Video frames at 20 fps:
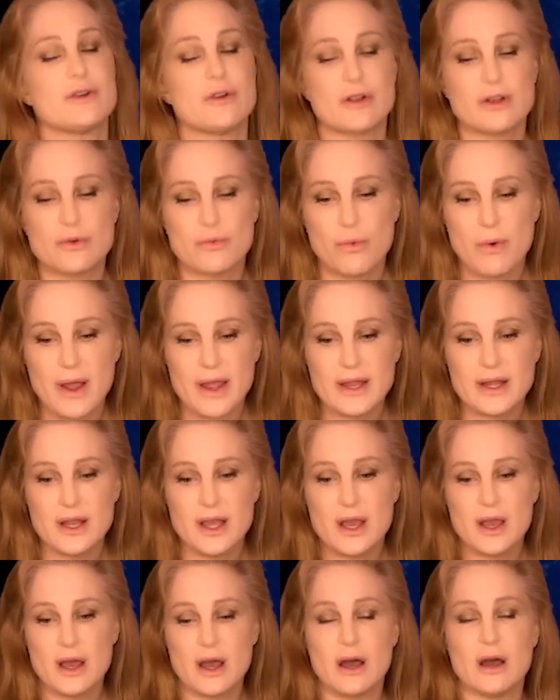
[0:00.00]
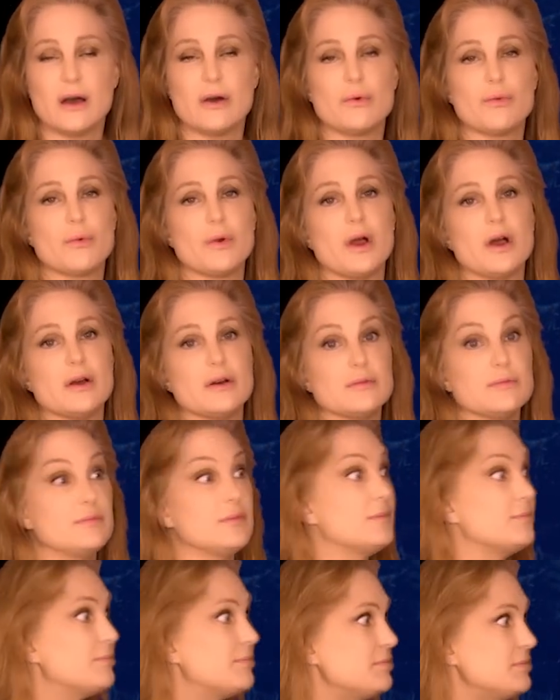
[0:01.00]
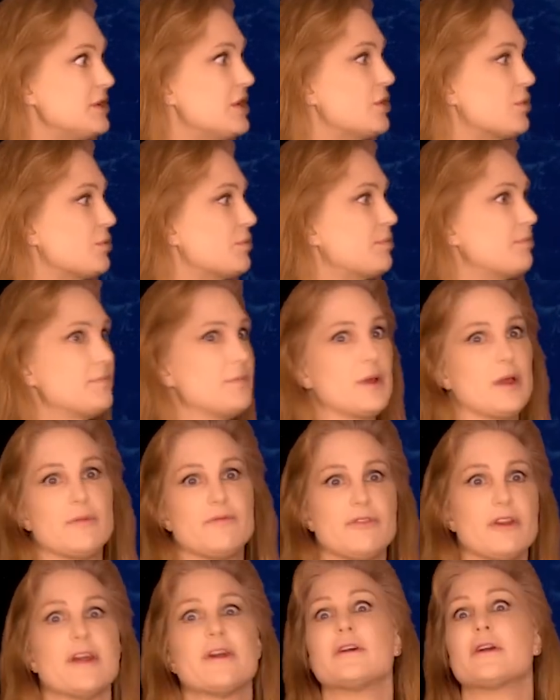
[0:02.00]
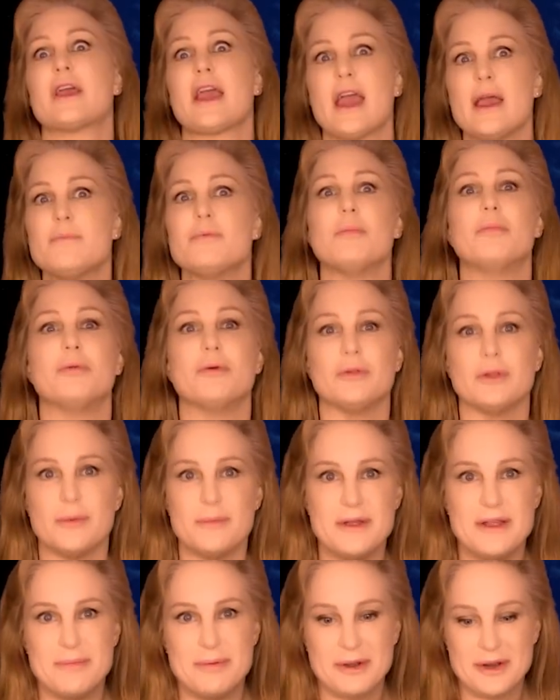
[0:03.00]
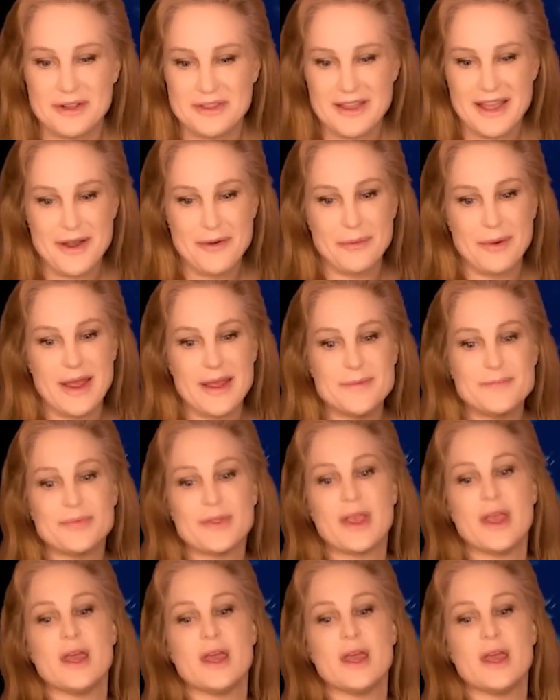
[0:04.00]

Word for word: that are quite, you know, flare capable. Let me put it that way.